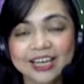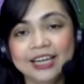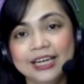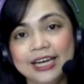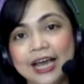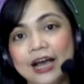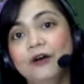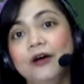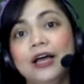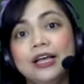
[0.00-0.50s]

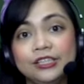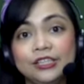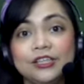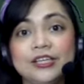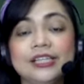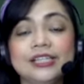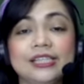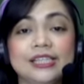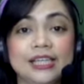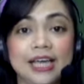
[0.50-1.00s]
Now, as you
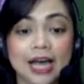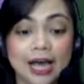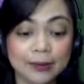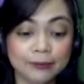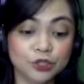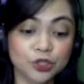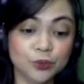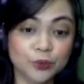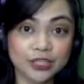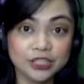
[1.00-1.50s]
can see,
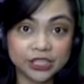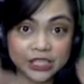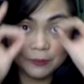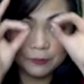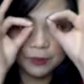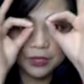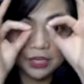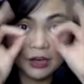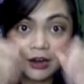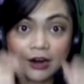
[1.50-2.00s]
I'm doing
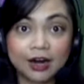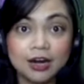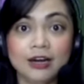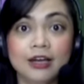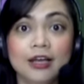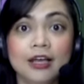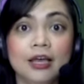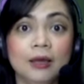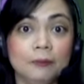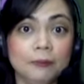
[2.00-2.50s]
TPR
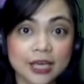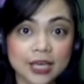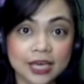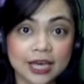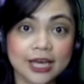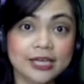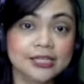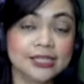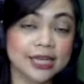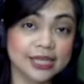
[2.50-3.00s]

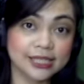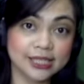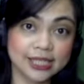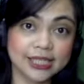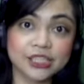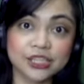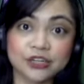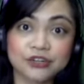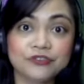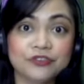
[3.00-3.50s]
because it's
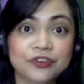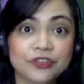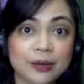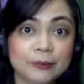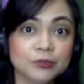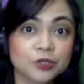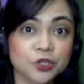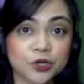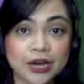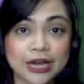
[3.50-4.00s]
easier for
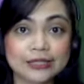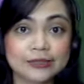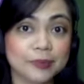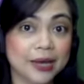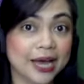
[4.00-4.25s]
them to grasp